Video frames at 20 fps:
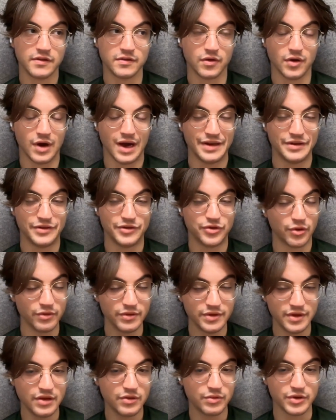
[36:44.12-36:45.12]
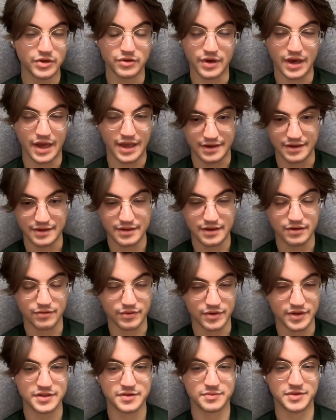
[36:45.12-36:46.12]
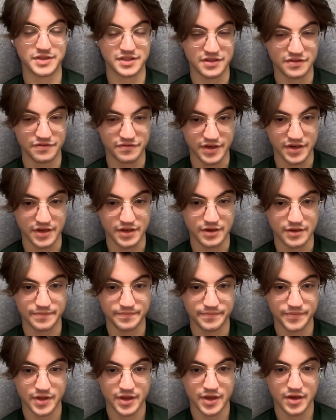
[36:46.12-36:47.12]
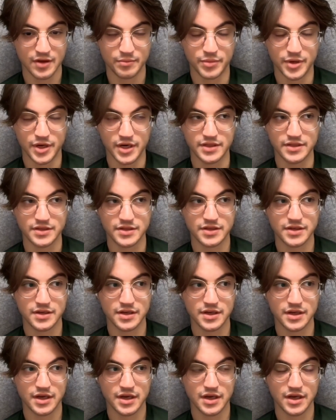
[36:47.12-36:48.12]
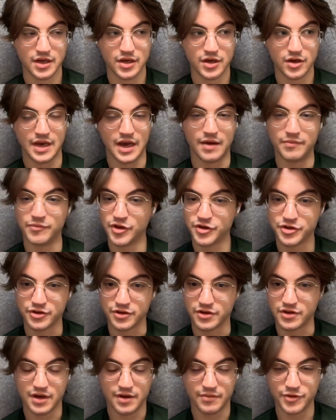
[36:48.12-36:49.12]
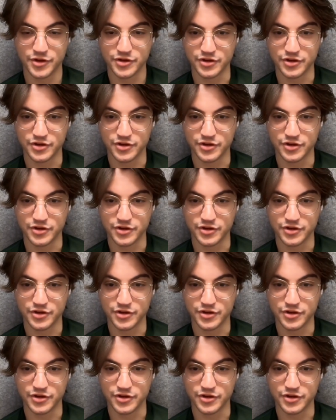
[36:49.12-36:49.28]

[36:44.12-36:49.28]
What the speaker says: So I don't think we do anything really specific here. But yeah, I'm not sure.